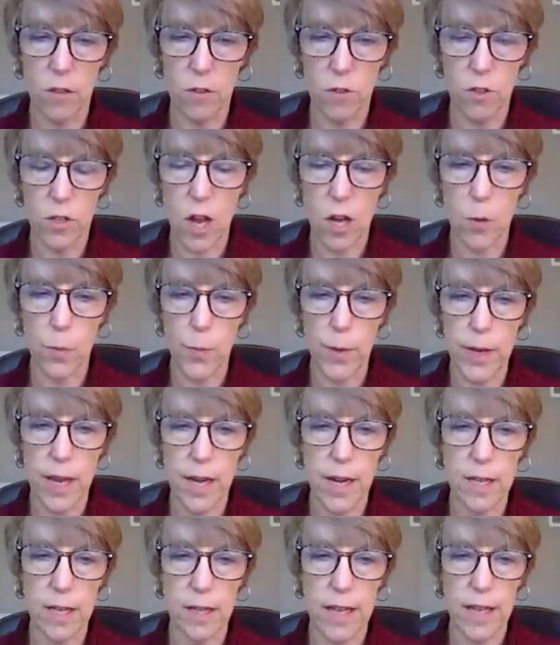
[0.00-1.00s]
There's not going to be
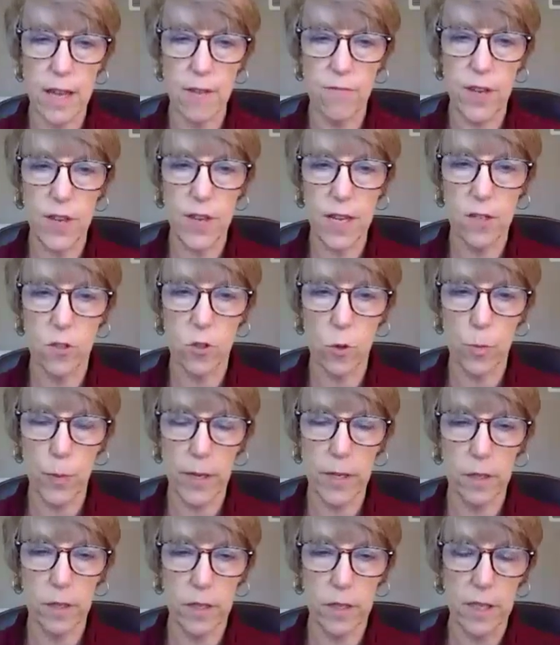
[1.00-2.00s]
any late fees or
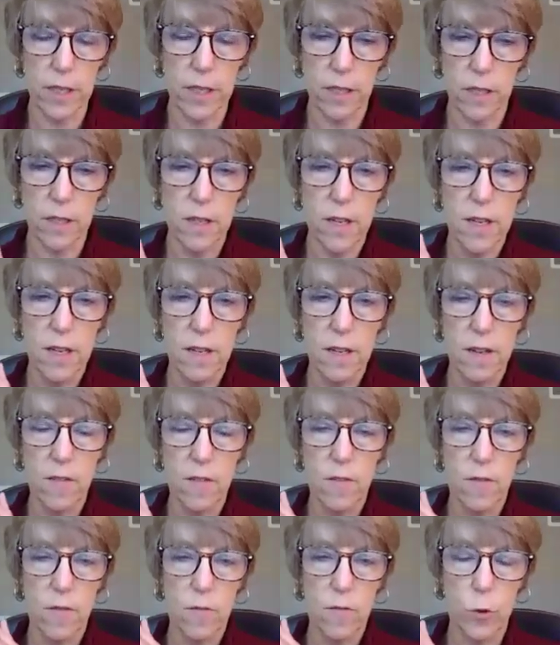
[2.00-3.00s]
penalties
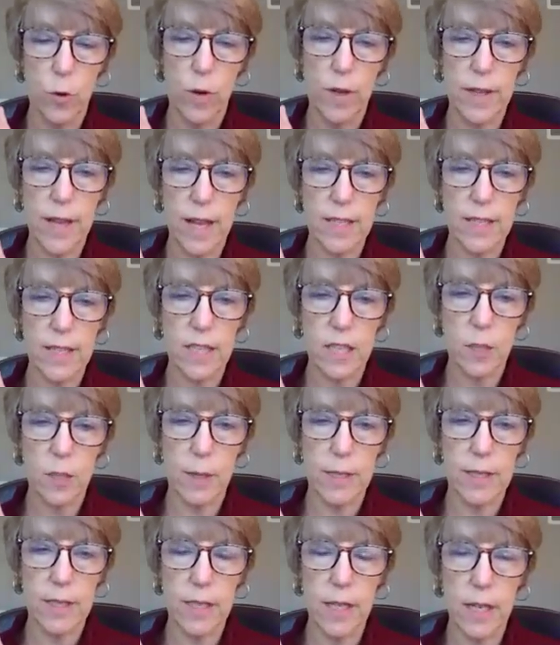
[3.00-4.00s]
during that
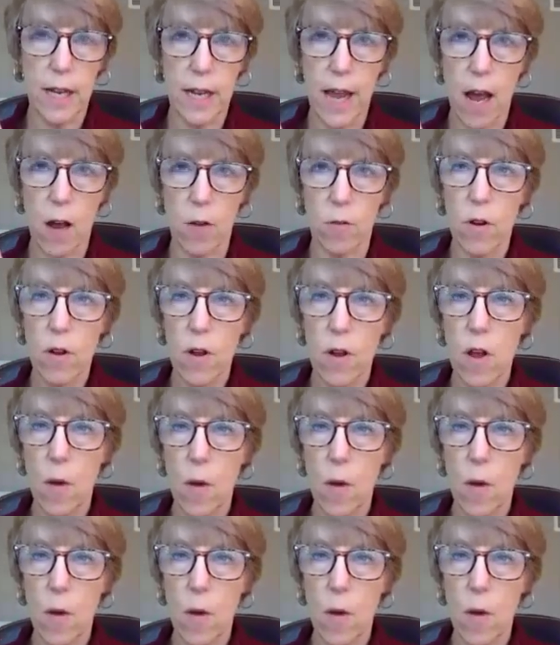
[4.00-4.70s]
6 months sitting out.